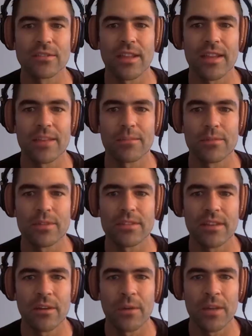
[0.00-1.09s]
So I like it pretty
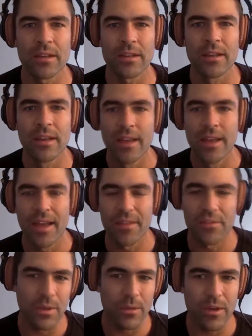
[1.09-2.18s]
tail weighted. And the
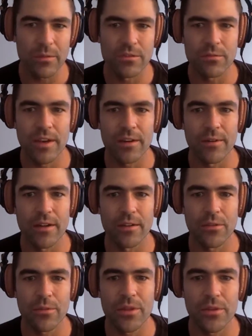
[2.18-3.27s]
swing weight was right
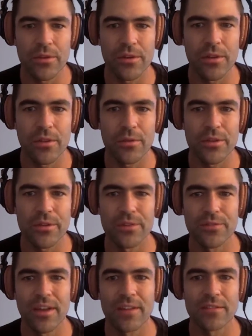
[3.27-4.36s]
around 330 to
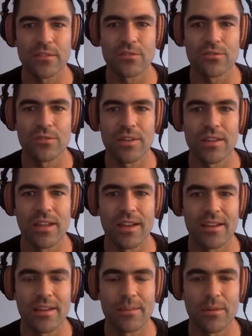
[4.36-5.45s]
335. So Troy
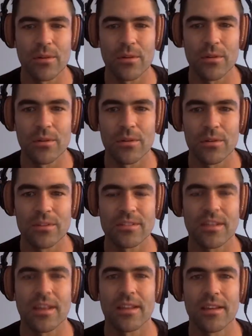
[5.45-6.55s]
lined up a whole
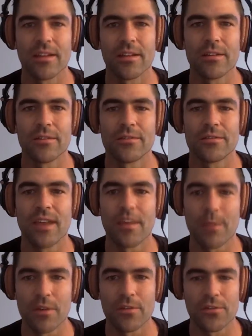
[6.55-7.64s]
set of
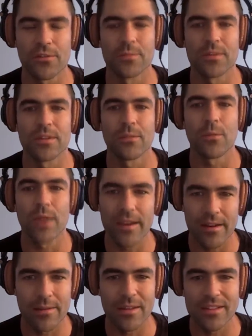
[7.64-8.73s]
demos for me,
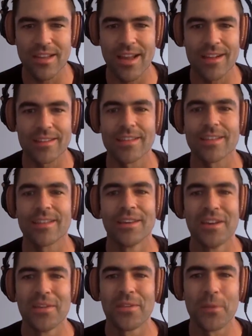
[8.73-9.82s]
weighted them exactly
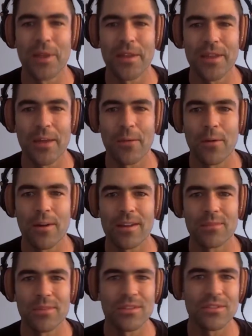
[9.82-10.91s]
the way that I
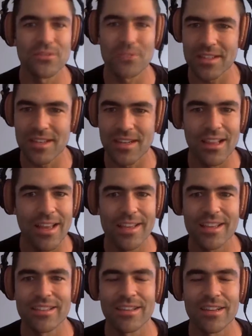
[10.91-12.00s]
wanted, put the string that I
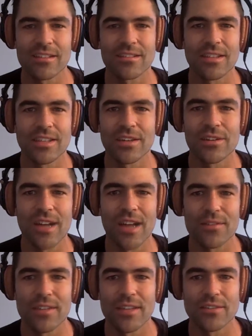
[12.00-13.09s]
like in there, Solinco
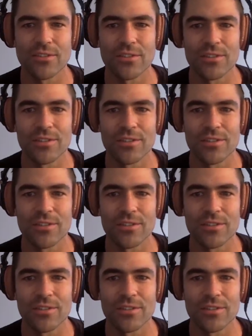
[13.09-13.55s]
Confidential,